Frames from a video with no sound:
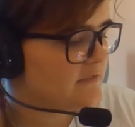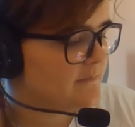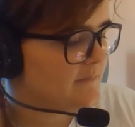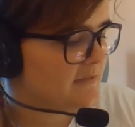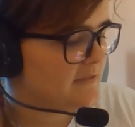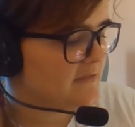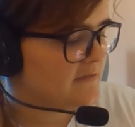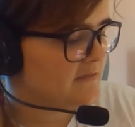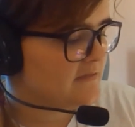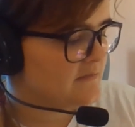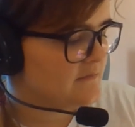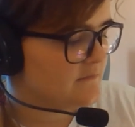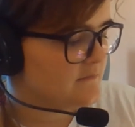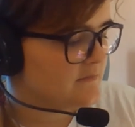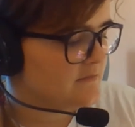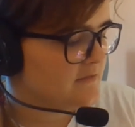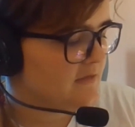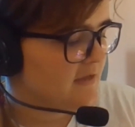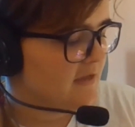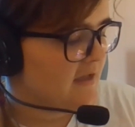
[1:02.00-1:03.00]

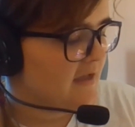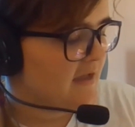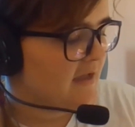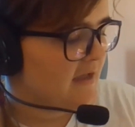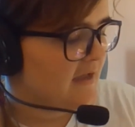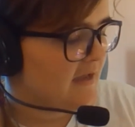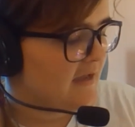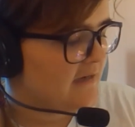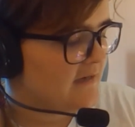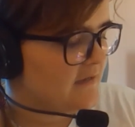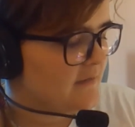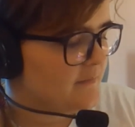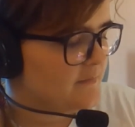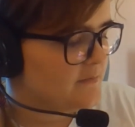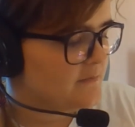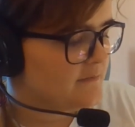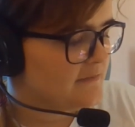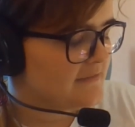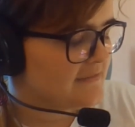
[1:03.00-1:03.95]
spacesuits add up to